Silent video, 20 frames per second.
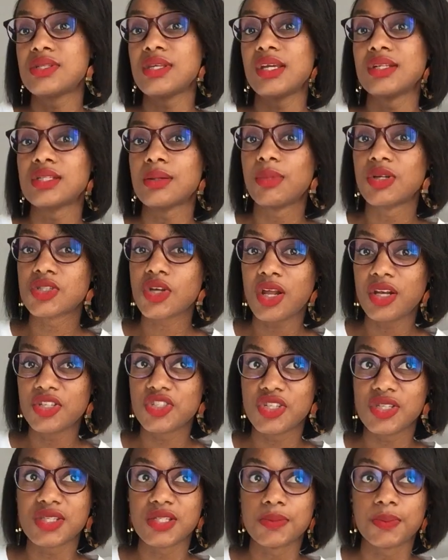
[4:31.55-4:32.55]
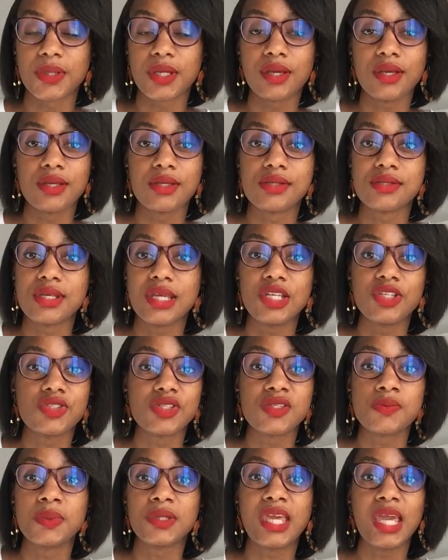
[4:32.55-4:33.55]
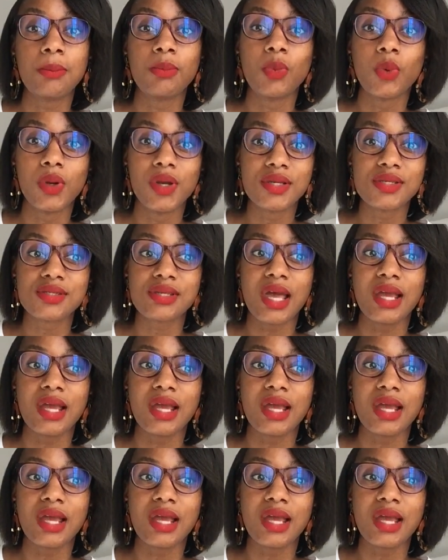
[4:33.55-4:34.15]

see a dermatologist because it just became worse.